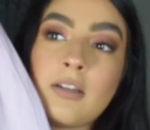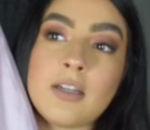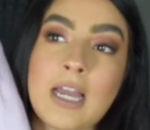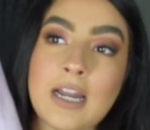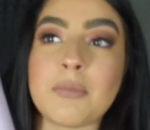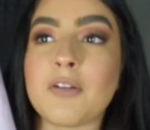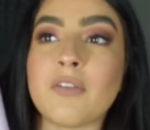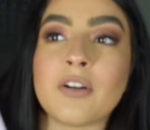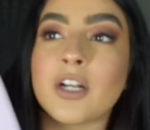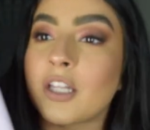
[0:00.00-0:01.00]
kind of my
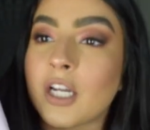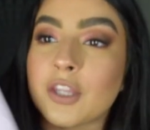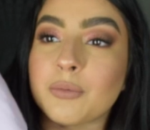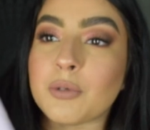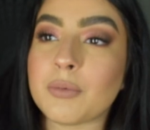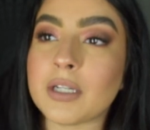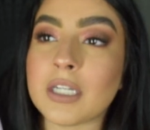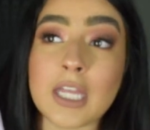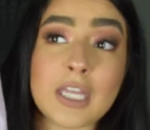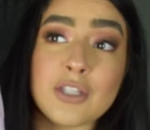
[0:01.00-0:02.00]
favorite color at the moment
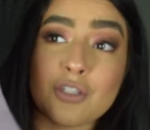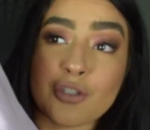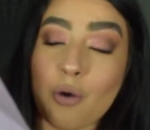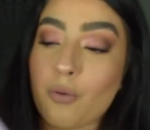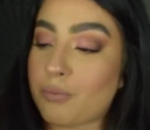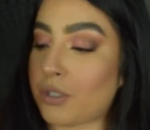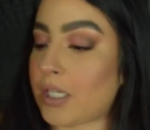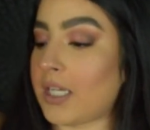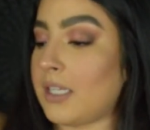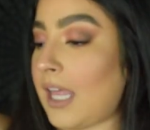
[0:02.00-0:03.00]
like it's so
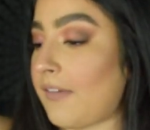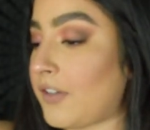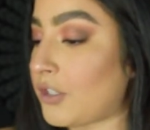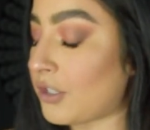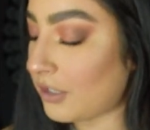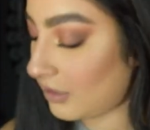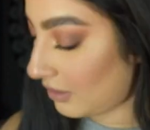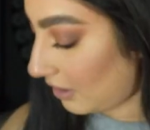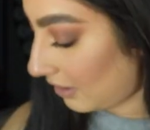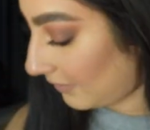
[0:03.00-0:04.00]
pretty lavender
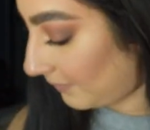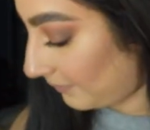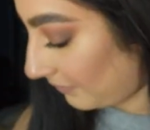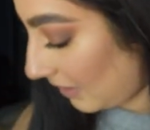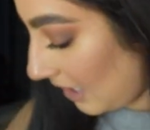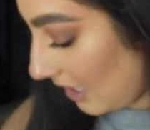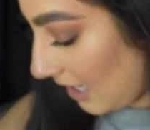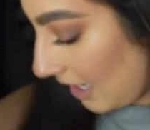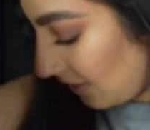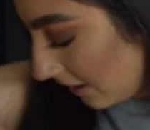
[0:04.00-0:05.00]
um, and